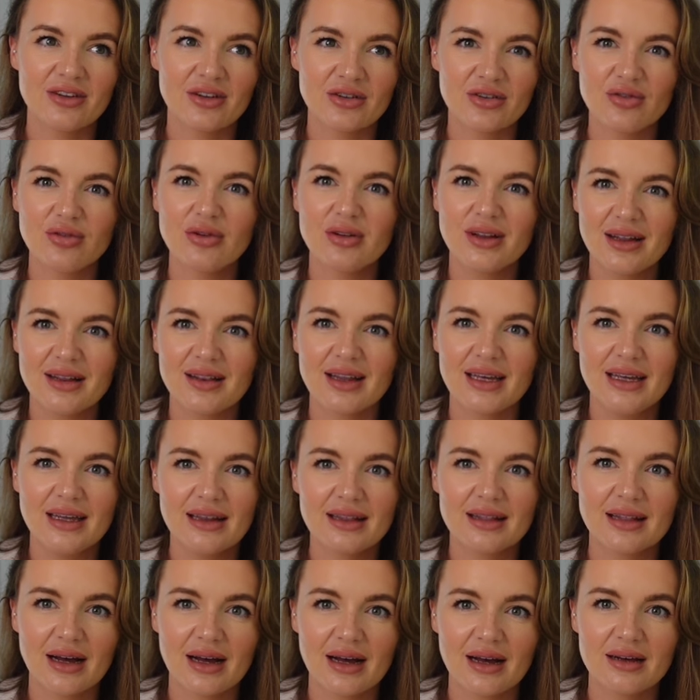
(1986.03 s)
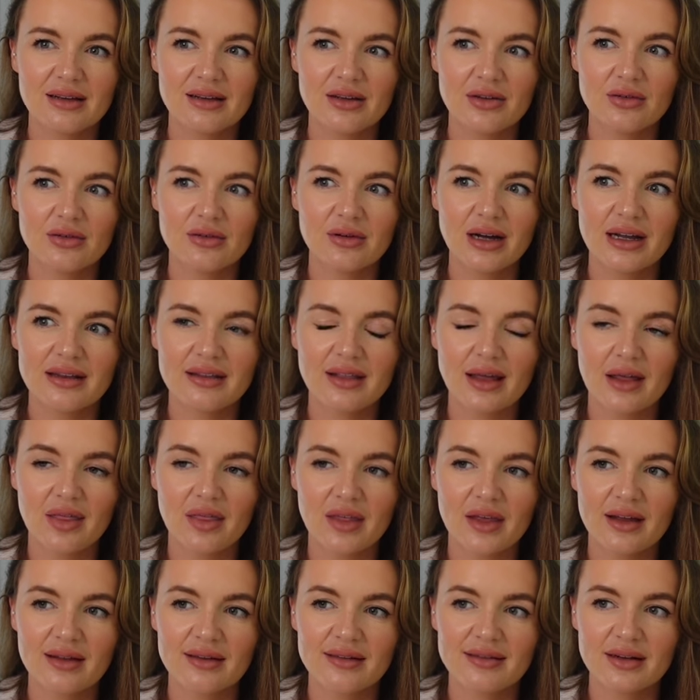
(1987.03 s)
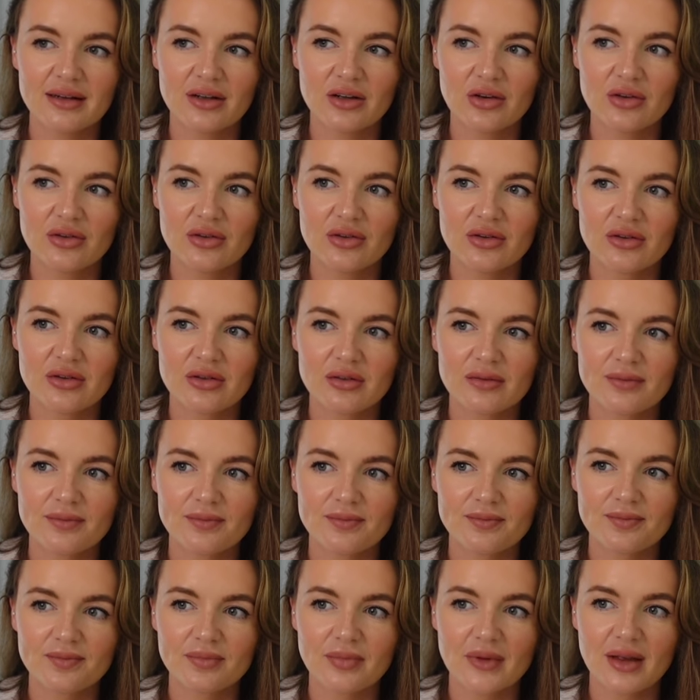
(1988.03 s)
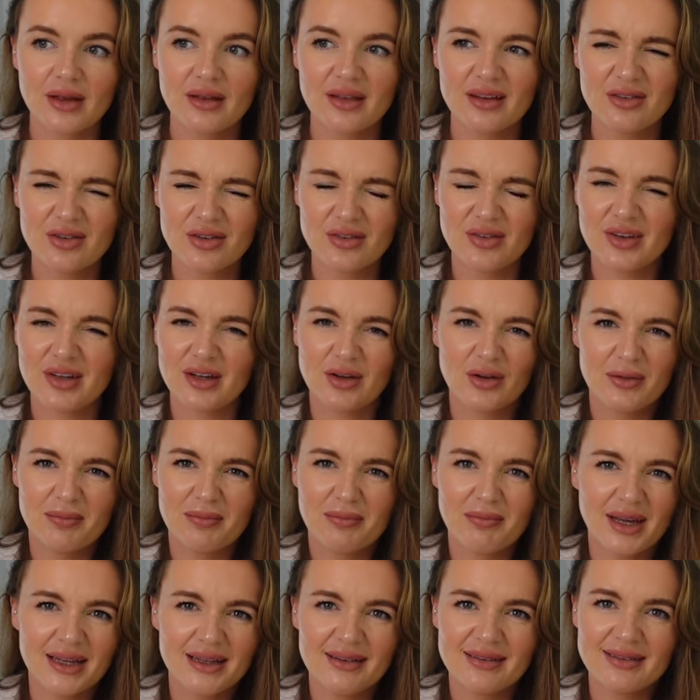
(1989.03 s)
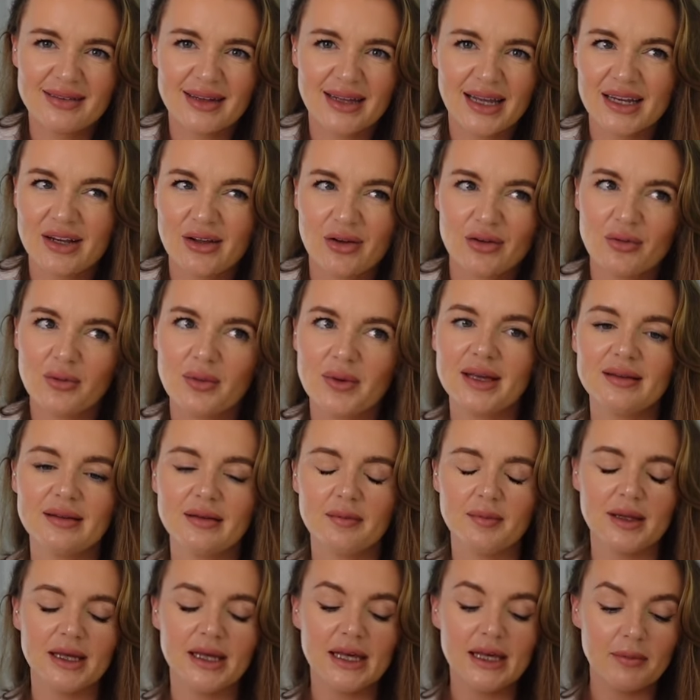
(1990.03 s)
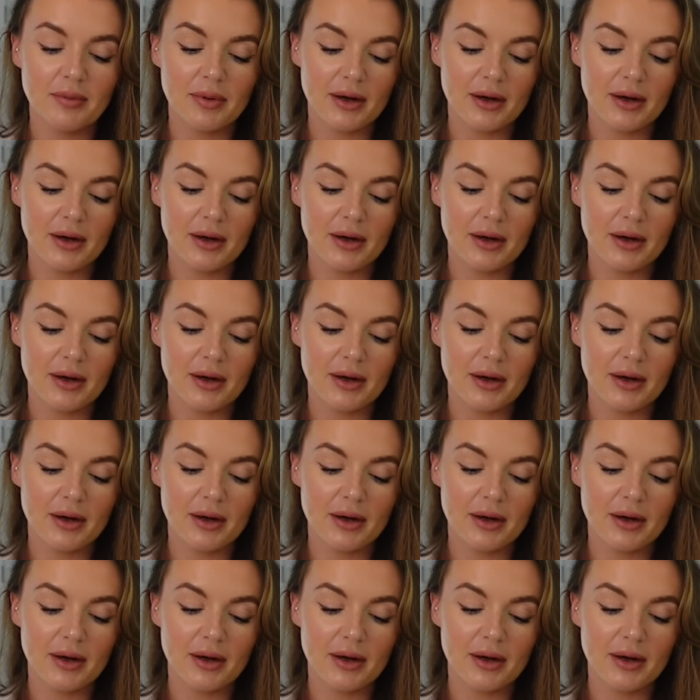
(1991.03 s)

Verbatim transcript: just really like that. You know, I, I think it's a good, I think it's a good mindset and good way to be.